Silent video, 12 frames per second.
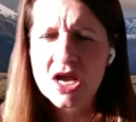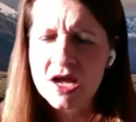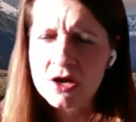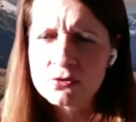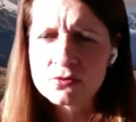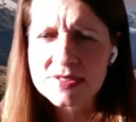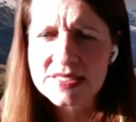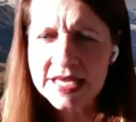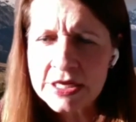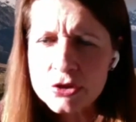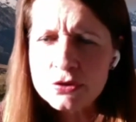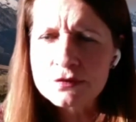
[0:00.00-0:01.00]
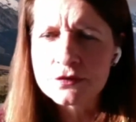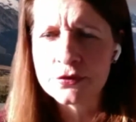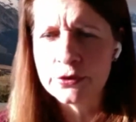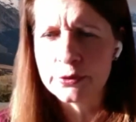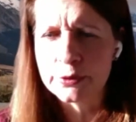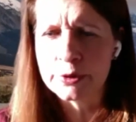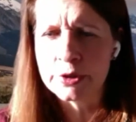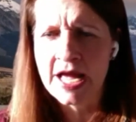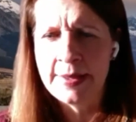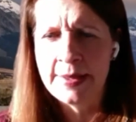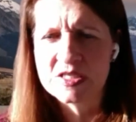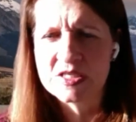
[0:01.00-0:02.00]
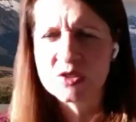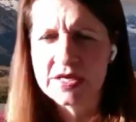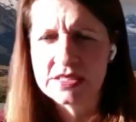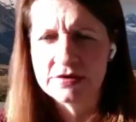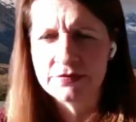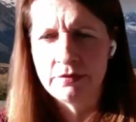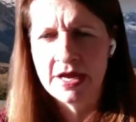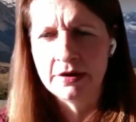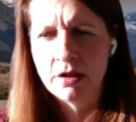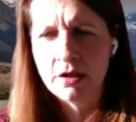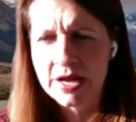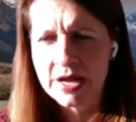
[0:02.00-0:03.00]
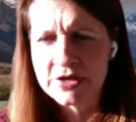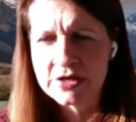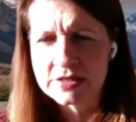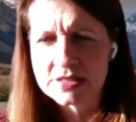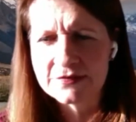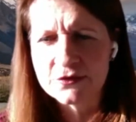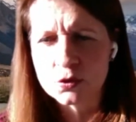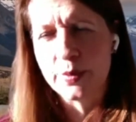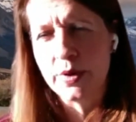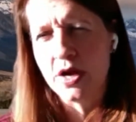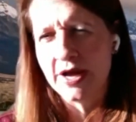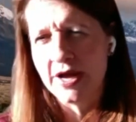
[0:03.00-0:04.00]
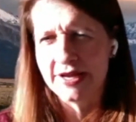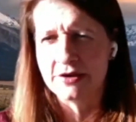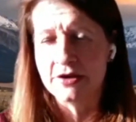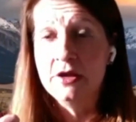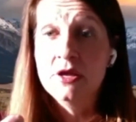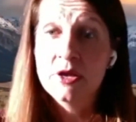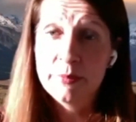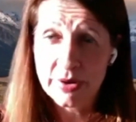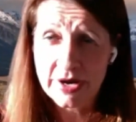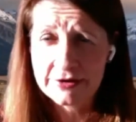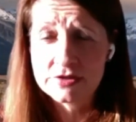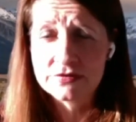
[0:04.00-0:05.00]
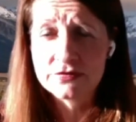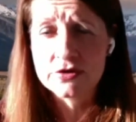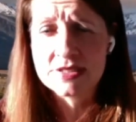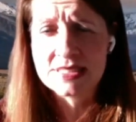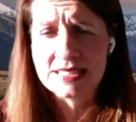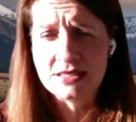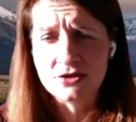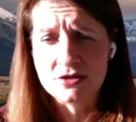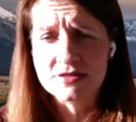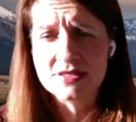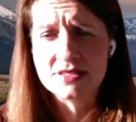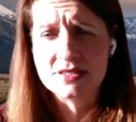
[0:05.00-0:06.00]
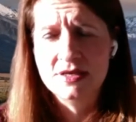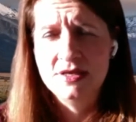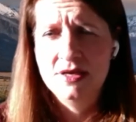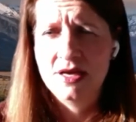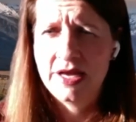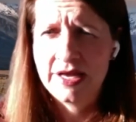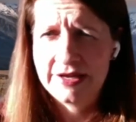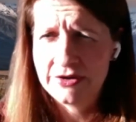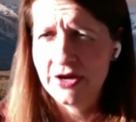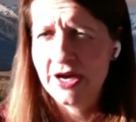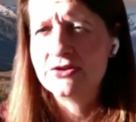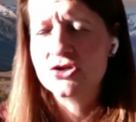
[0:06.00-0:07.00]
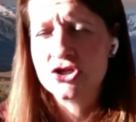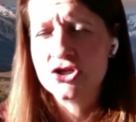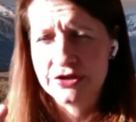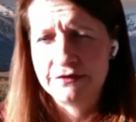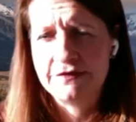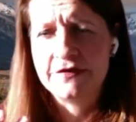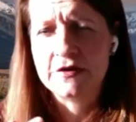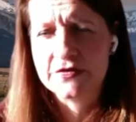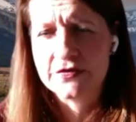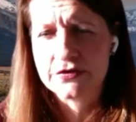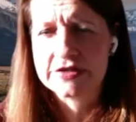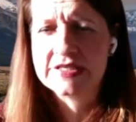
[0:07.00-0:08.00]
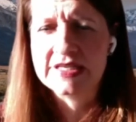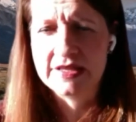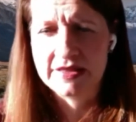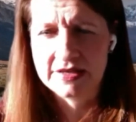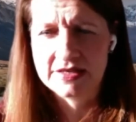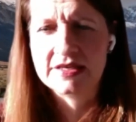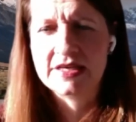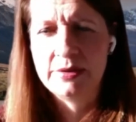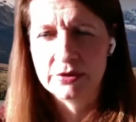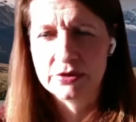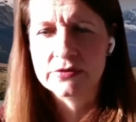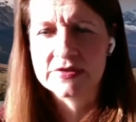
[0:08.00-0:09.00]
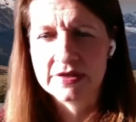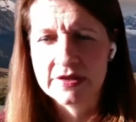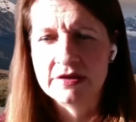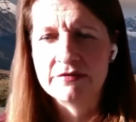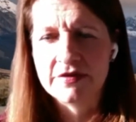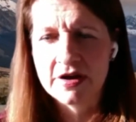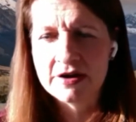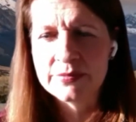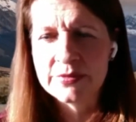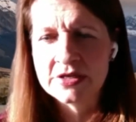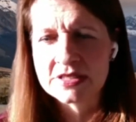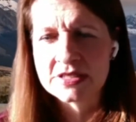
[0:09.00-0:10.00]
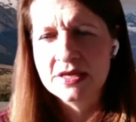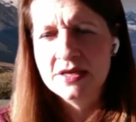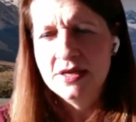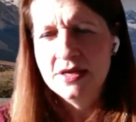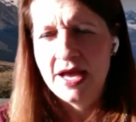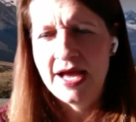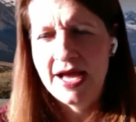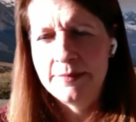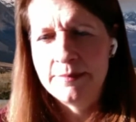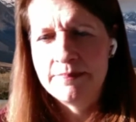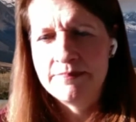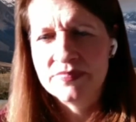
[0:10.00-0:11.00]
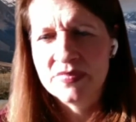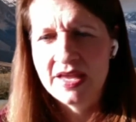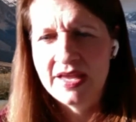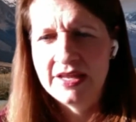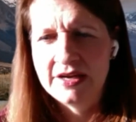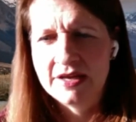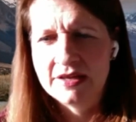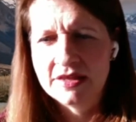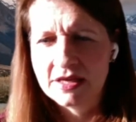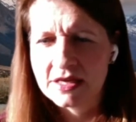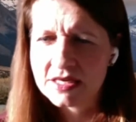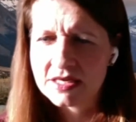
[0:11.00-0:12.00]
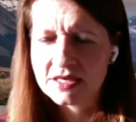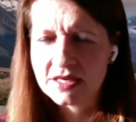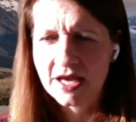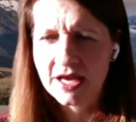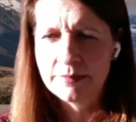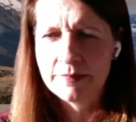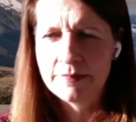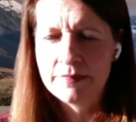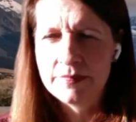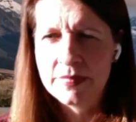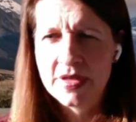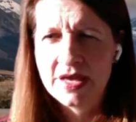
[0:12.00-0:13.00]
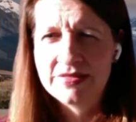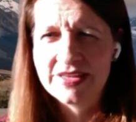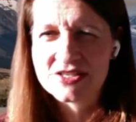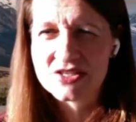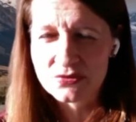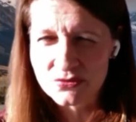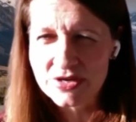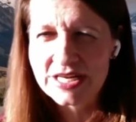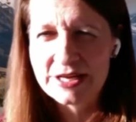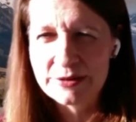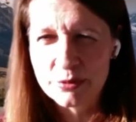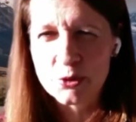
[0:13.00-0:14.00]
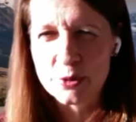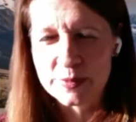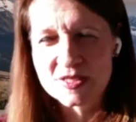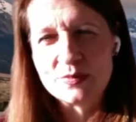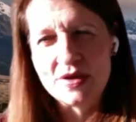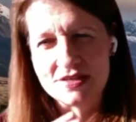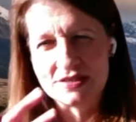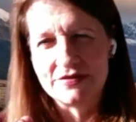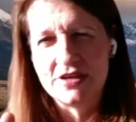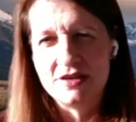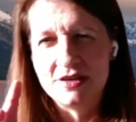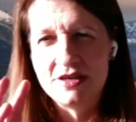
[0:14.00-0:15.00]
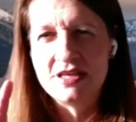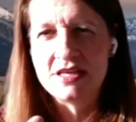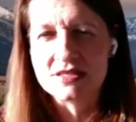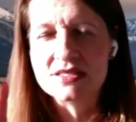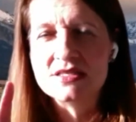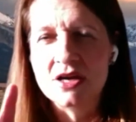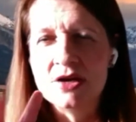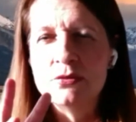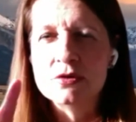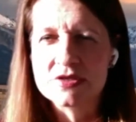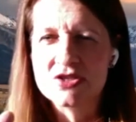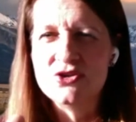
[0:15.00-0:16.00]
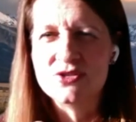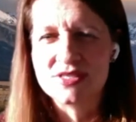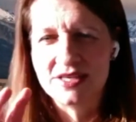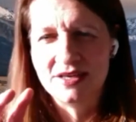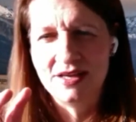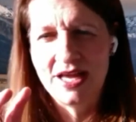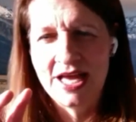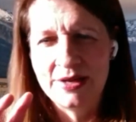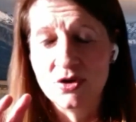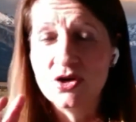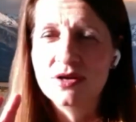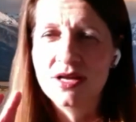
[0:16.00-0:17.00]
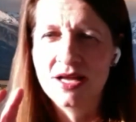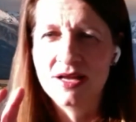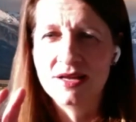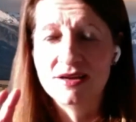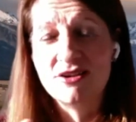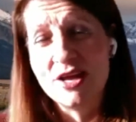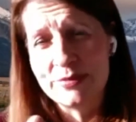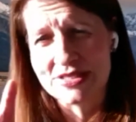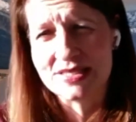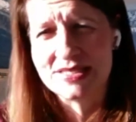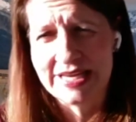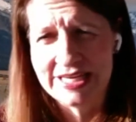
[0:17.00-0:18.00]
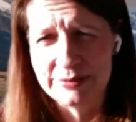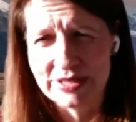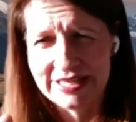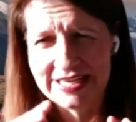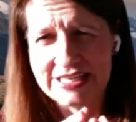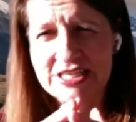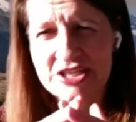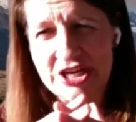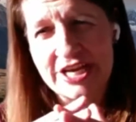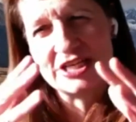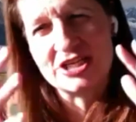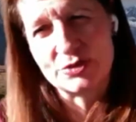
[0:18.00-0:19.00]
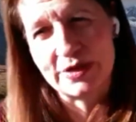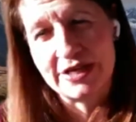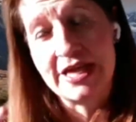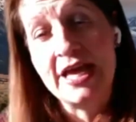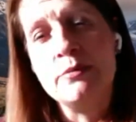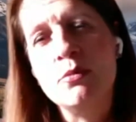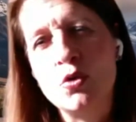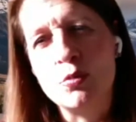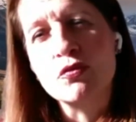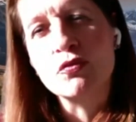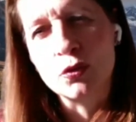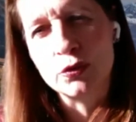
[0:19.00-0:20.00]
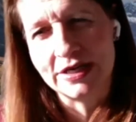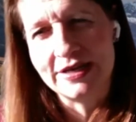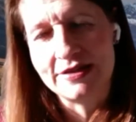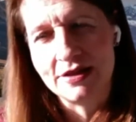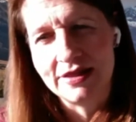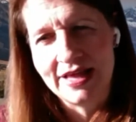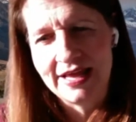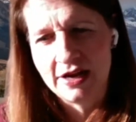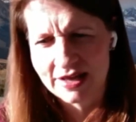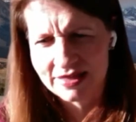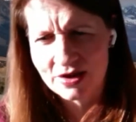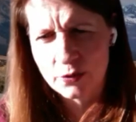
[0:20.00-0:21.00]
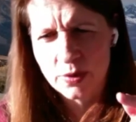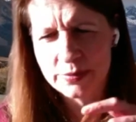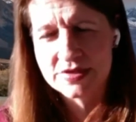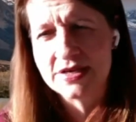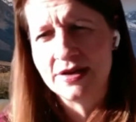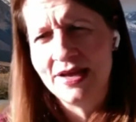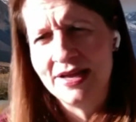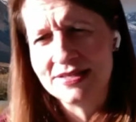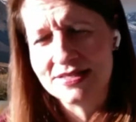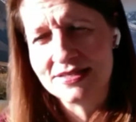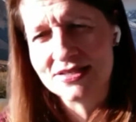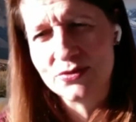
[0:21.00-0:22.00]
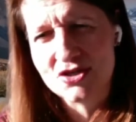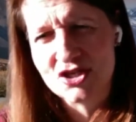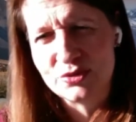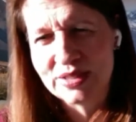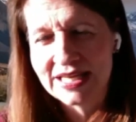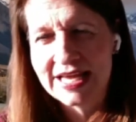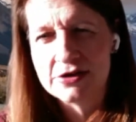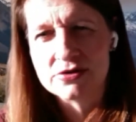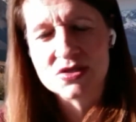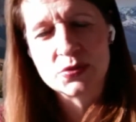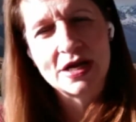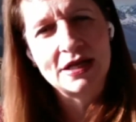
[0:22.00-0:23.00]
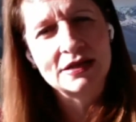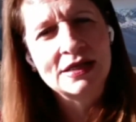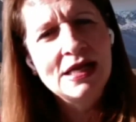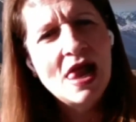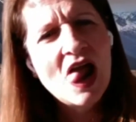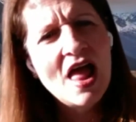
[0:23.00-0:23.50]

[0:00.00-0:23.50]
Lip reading: Charles, thank you for your perspective around climate. It's fourth behind biodiversity loss, nitrogen, phosphorus, synthetic chemicals in the environment. And I think that is a really important perspective. And yes, I was using climate sustainably, interchangeably, and more broadly than that. And I think Wim is going to answer this question a bit later as well.